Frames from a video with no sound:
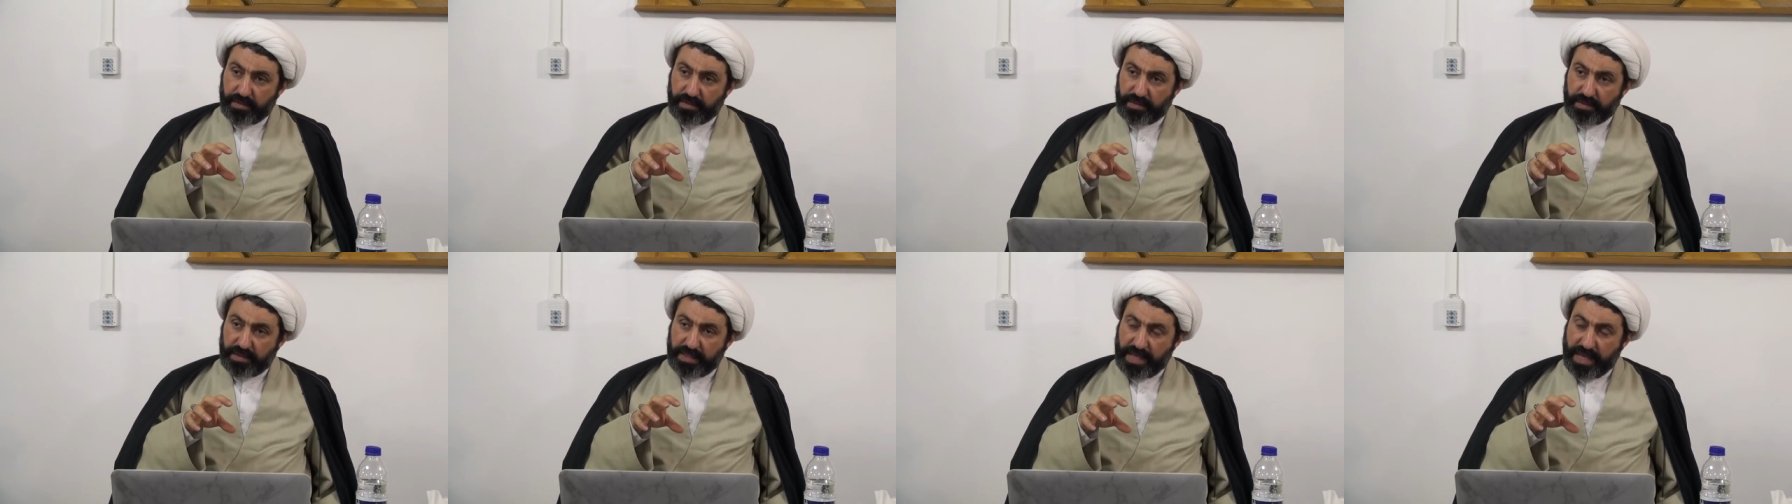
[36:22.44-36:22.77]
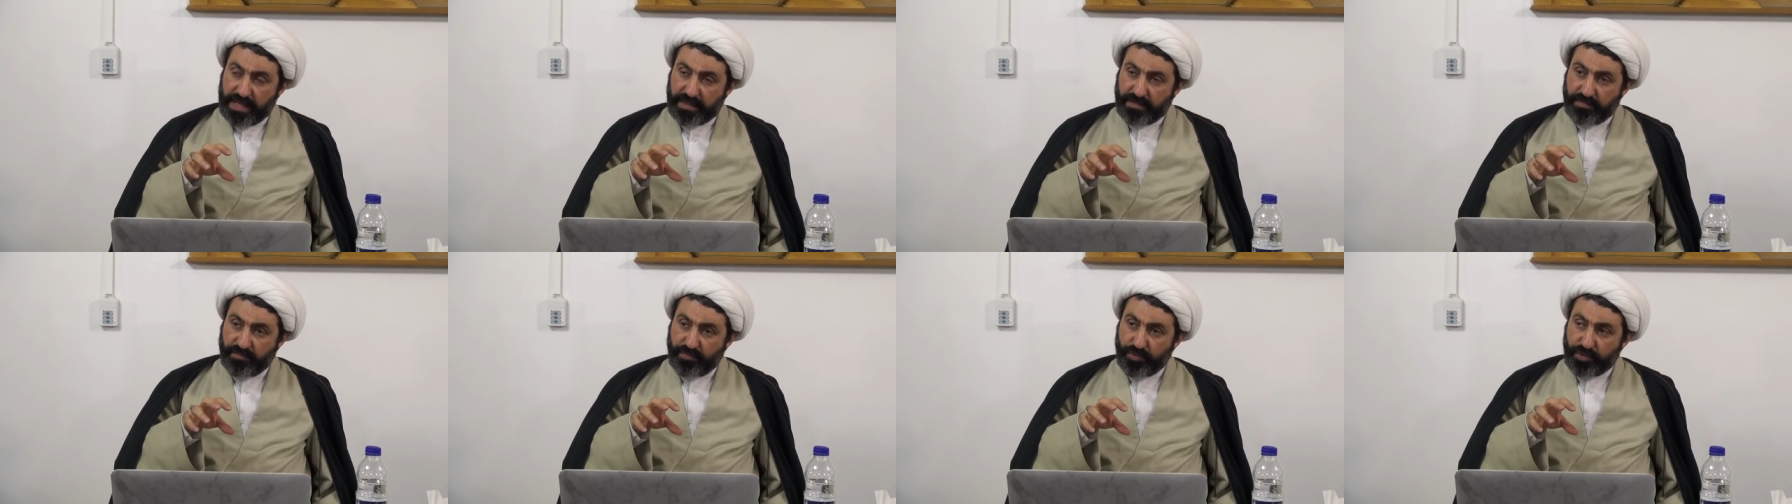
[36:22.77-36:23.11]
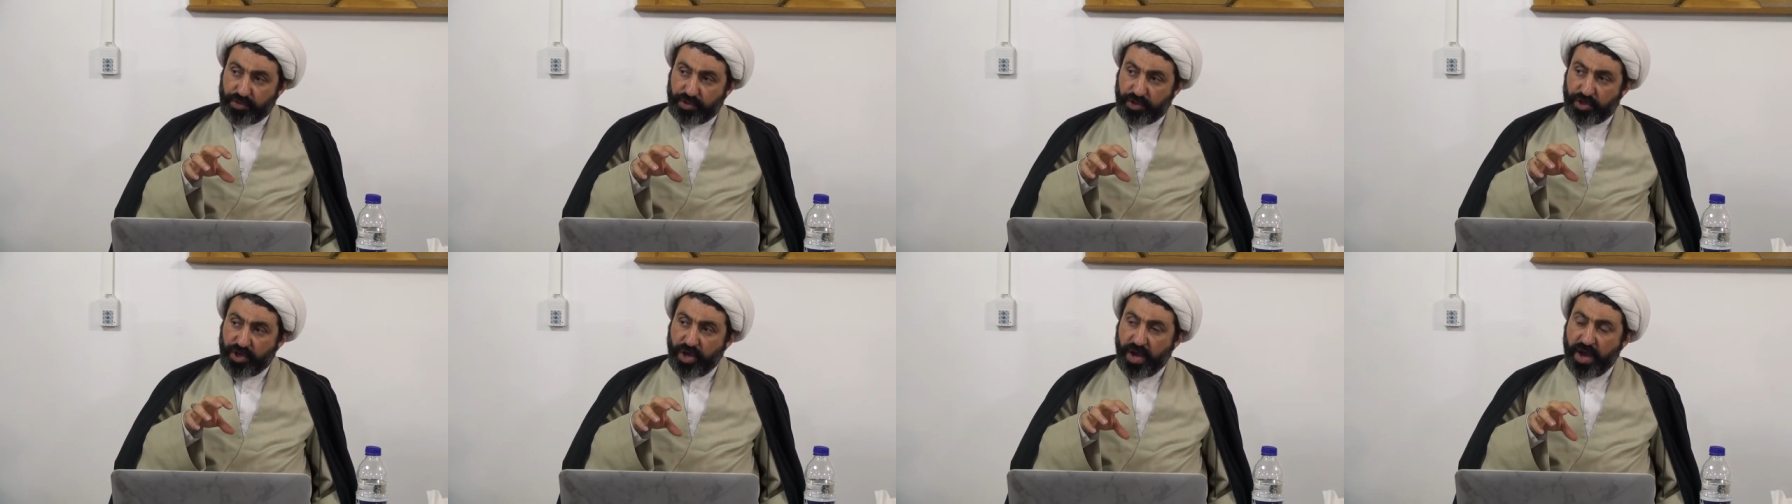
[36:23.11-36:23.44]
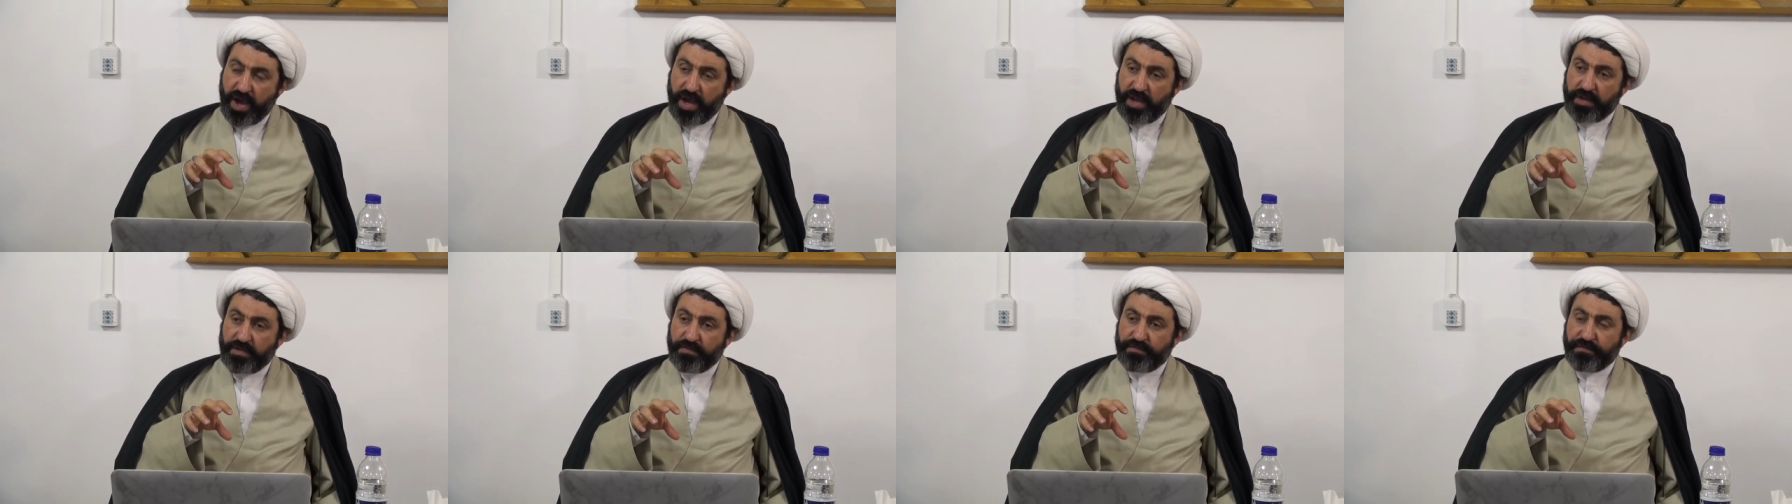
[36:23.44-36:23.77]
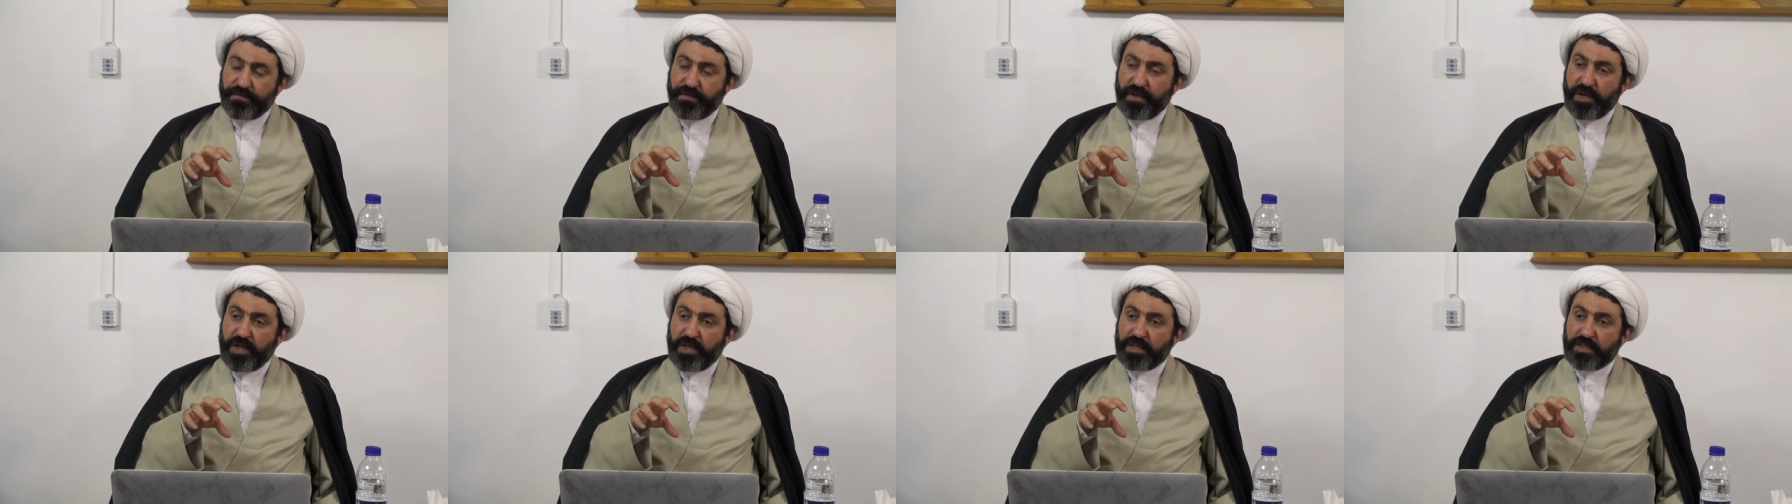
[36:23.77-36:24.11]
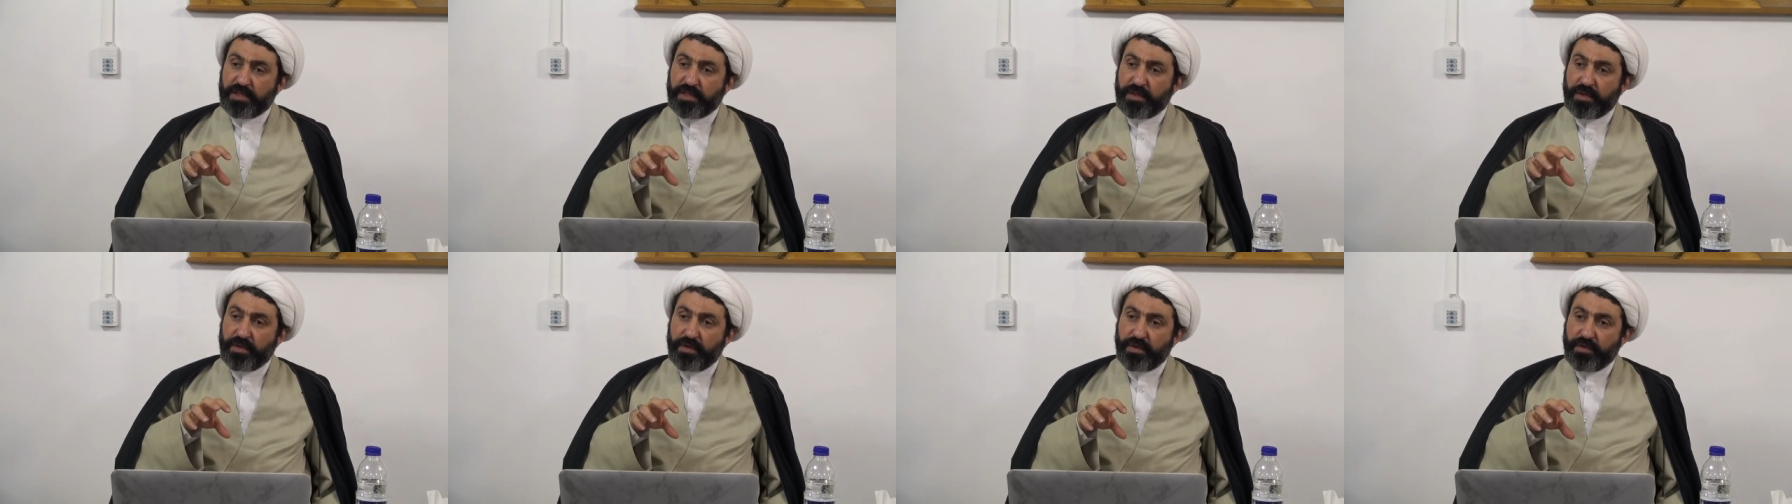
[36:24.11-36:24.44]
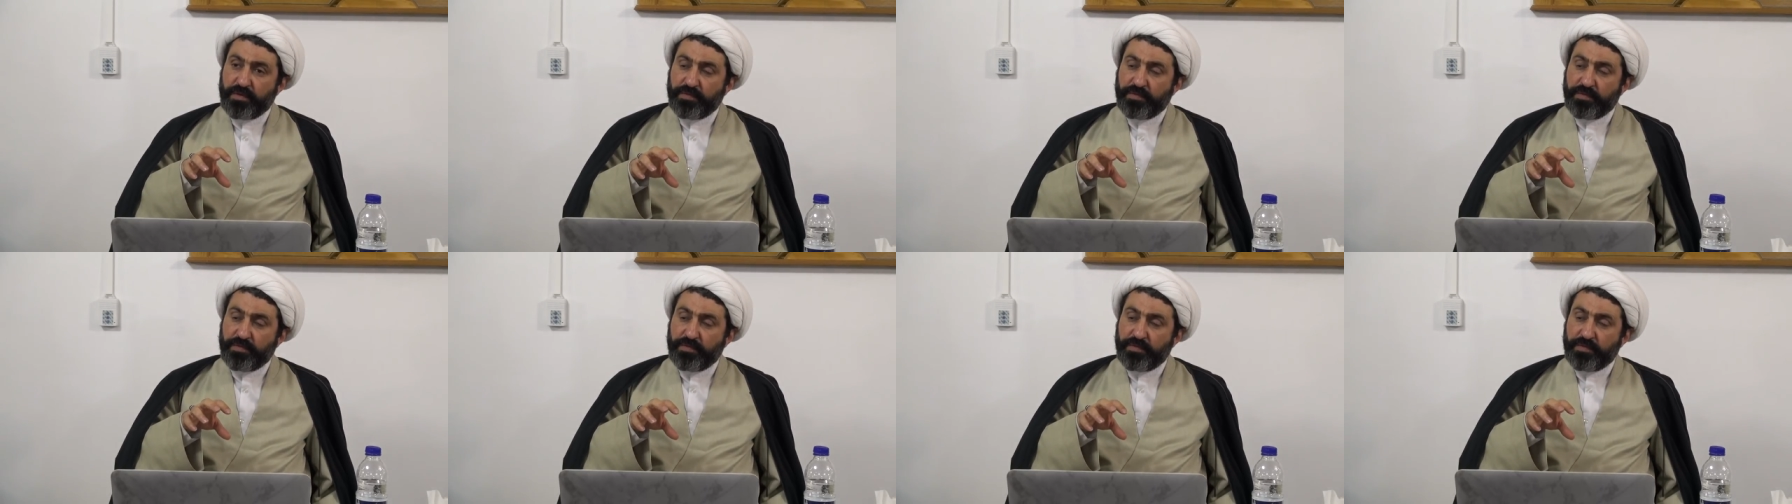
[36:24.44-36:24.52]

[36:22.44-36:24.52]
that would conflict